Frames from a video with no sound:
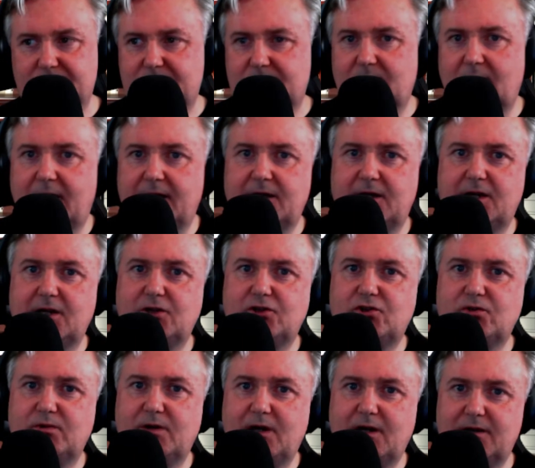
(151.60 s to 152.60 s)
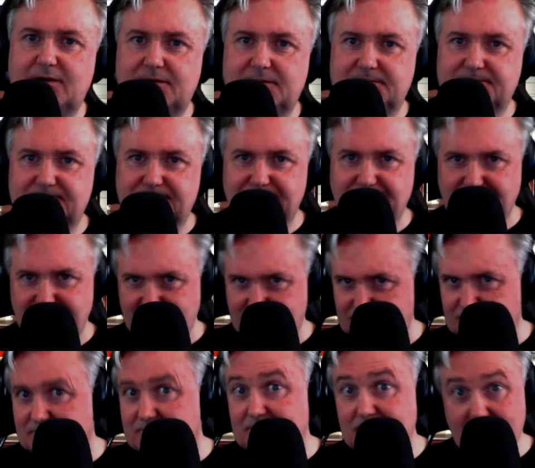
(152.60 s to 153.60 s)
I kid you not.
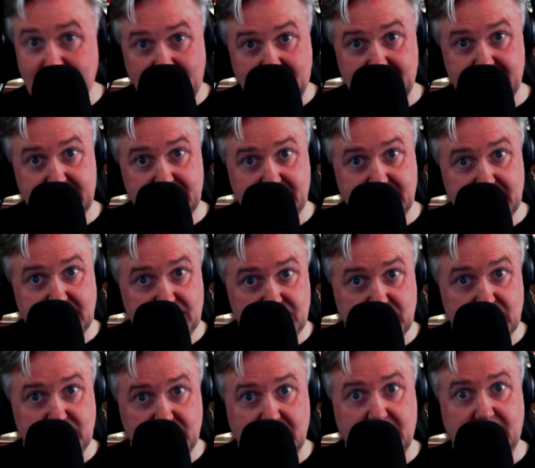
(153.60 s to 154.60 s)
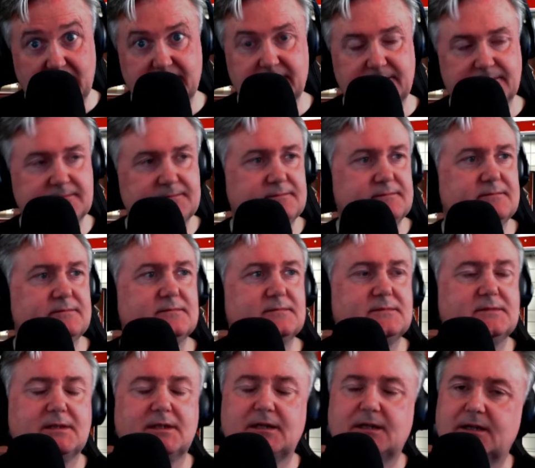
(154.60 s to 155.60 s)
I kid you not.
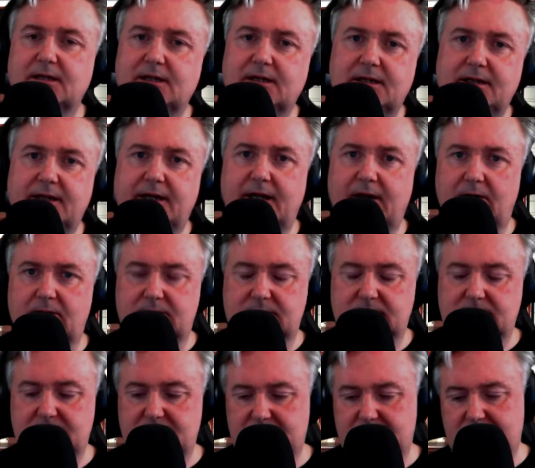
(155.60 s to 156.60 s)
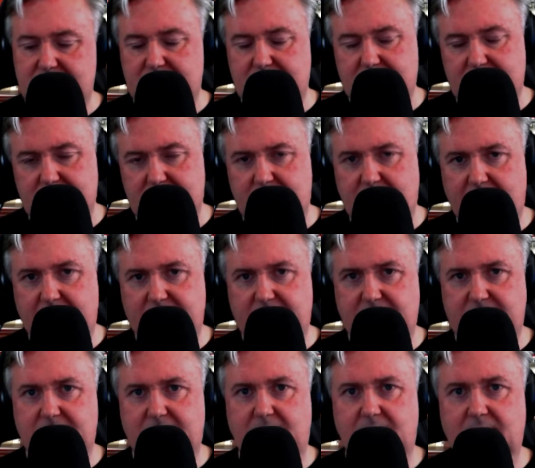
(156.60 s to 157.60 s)
Now, where's
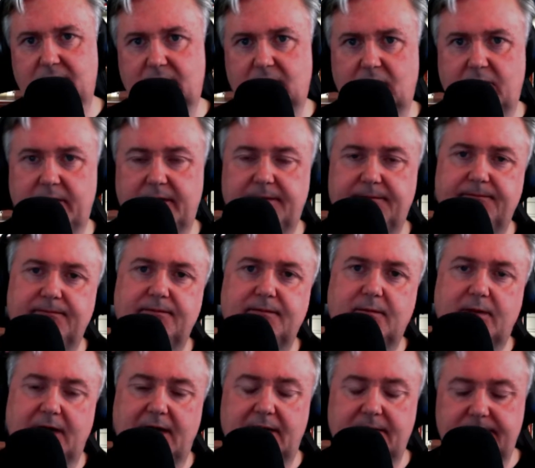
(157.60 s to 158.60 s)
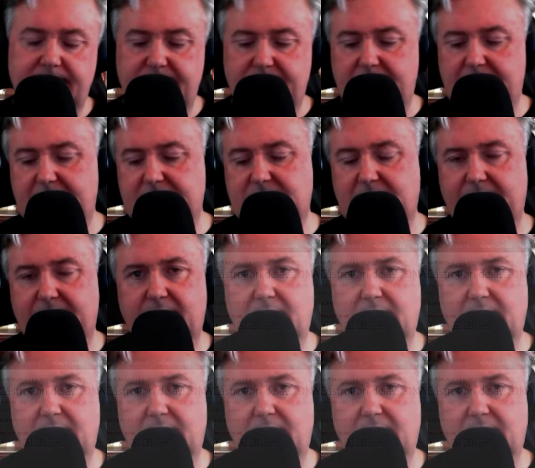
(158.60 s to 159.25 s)
this all going? Well, let's have a